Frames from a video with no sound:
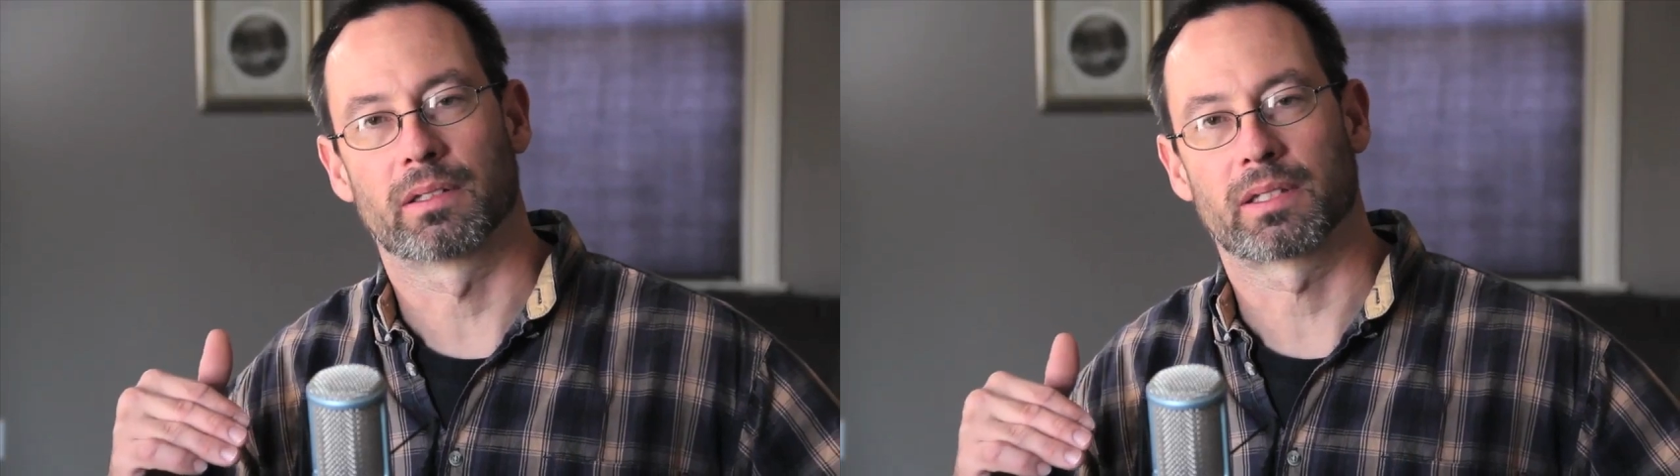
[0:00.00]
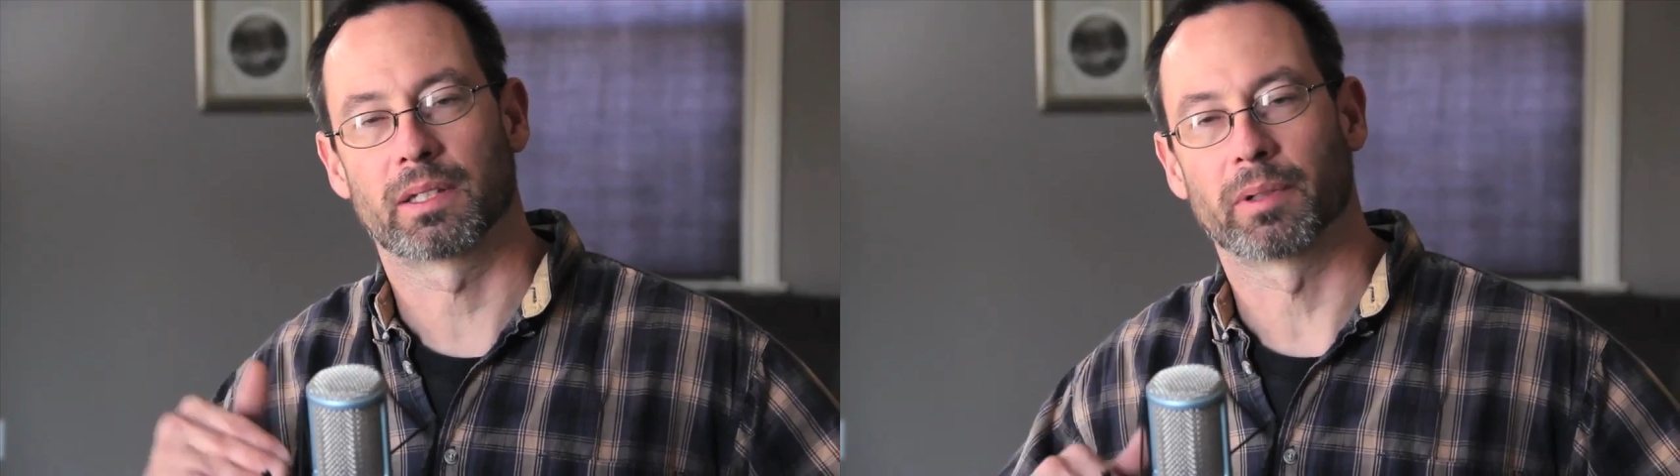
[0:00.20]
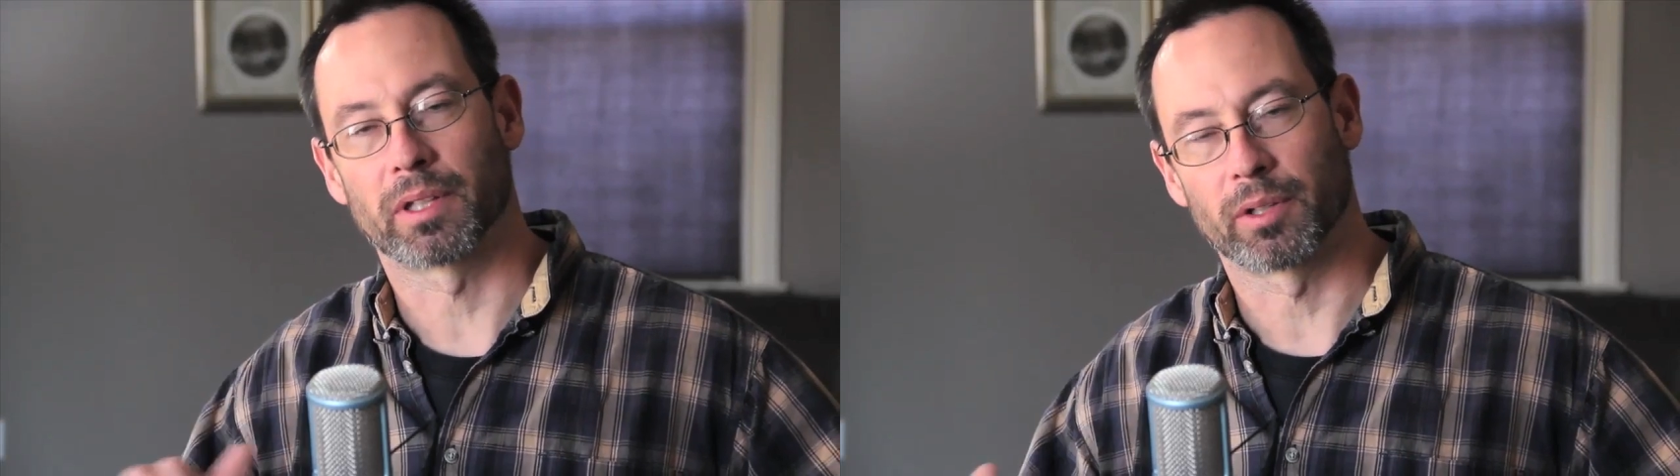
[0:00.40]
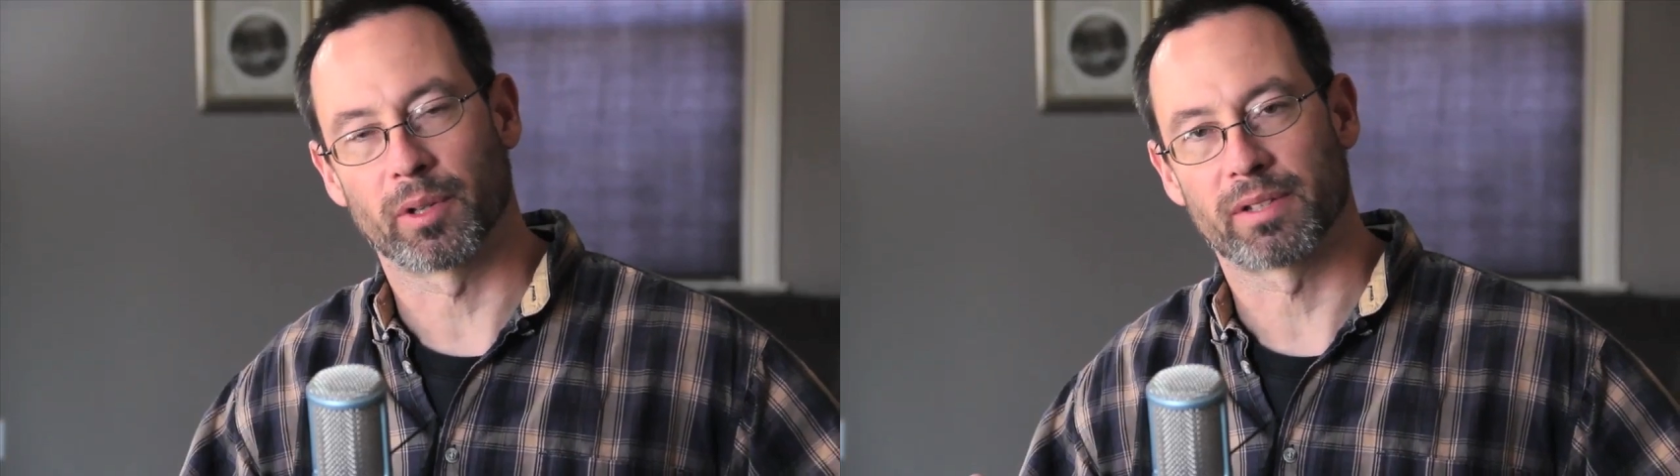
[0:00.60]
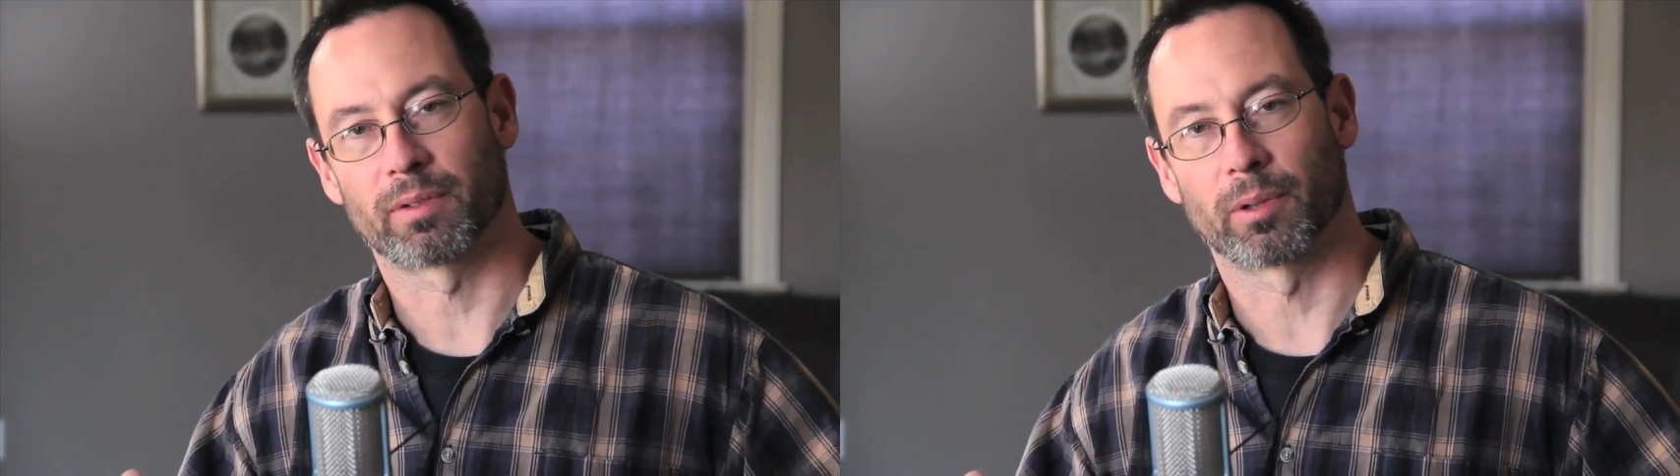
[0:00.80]
see what the
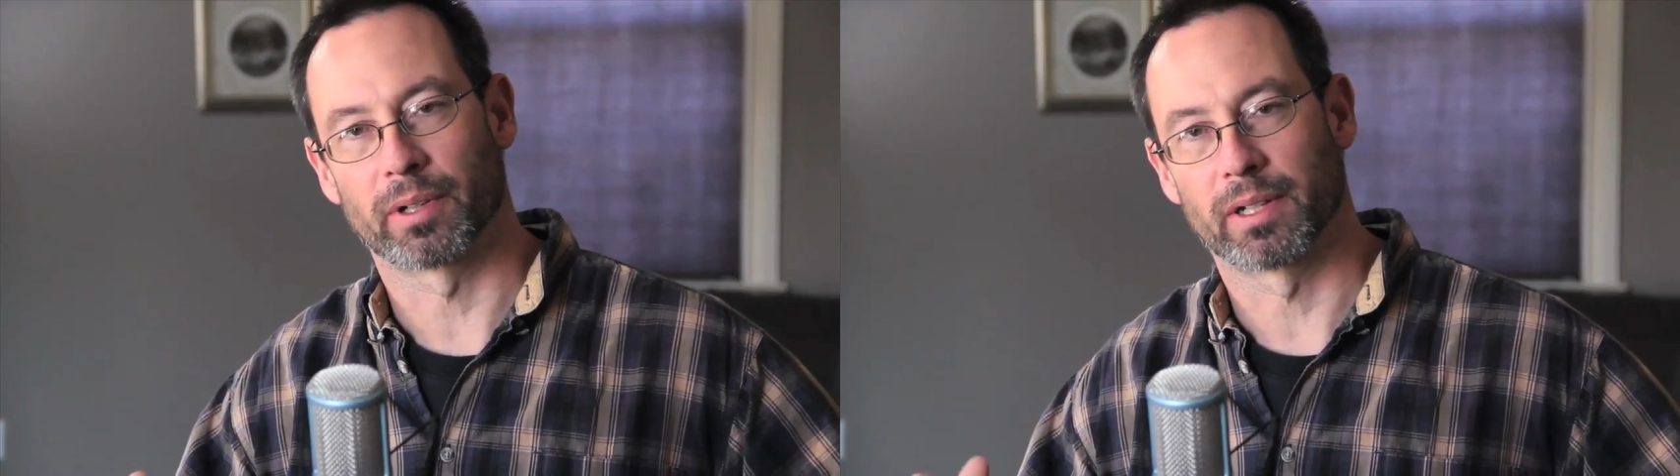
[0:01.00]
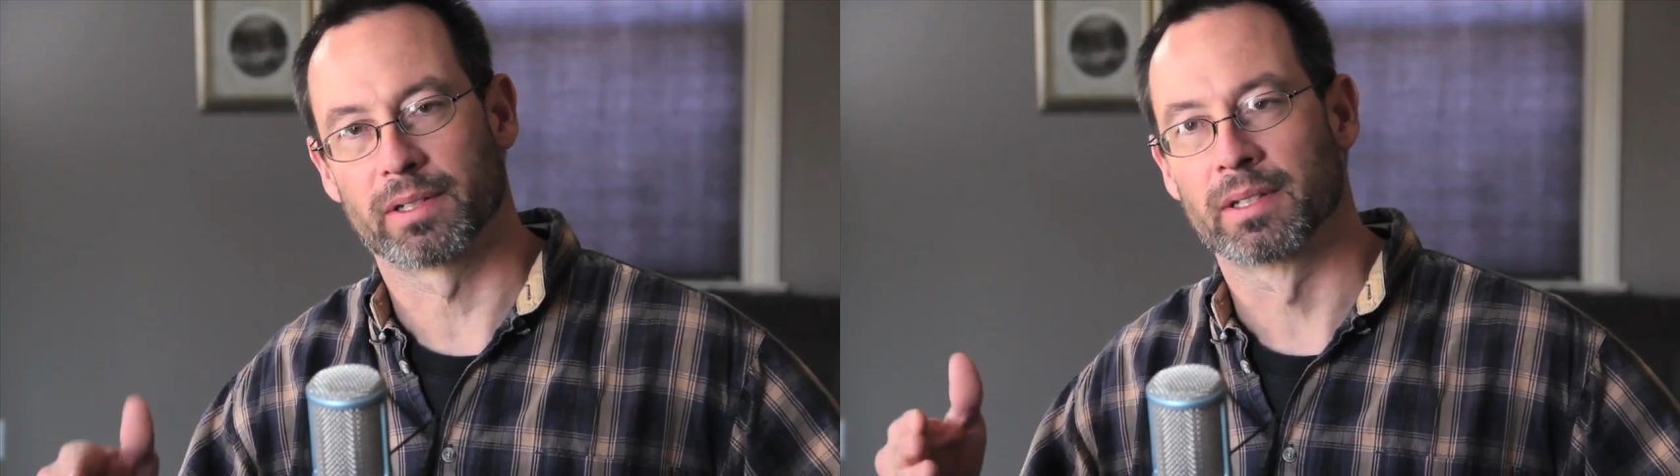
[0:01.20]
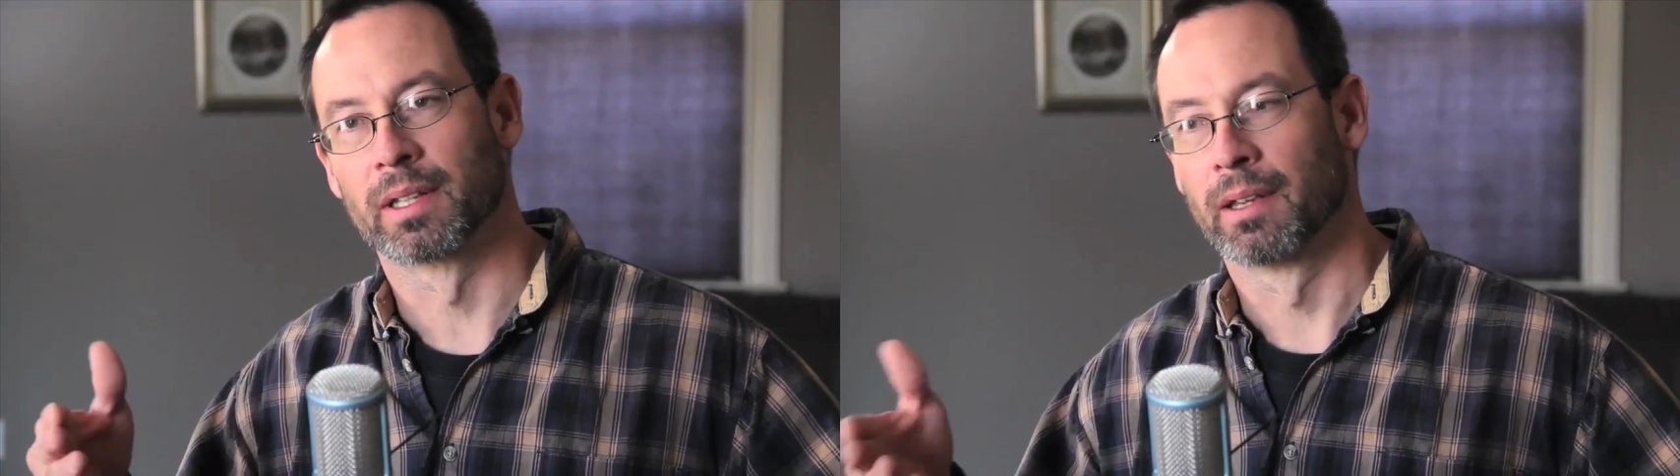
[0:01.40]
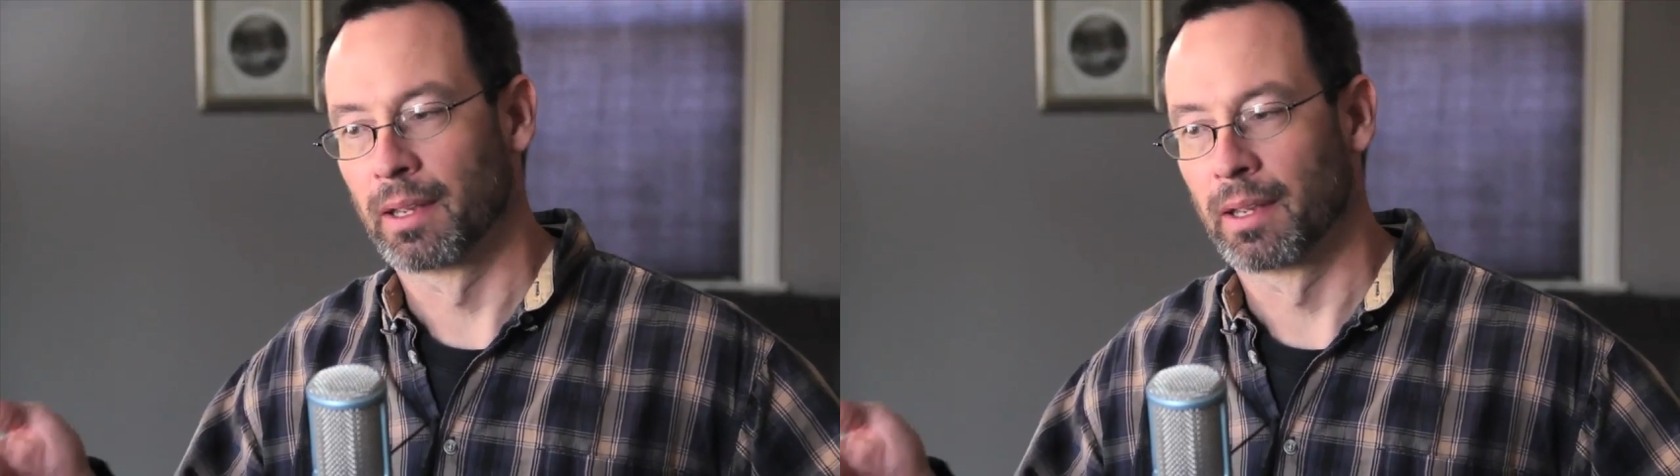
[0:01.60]
noise floor is,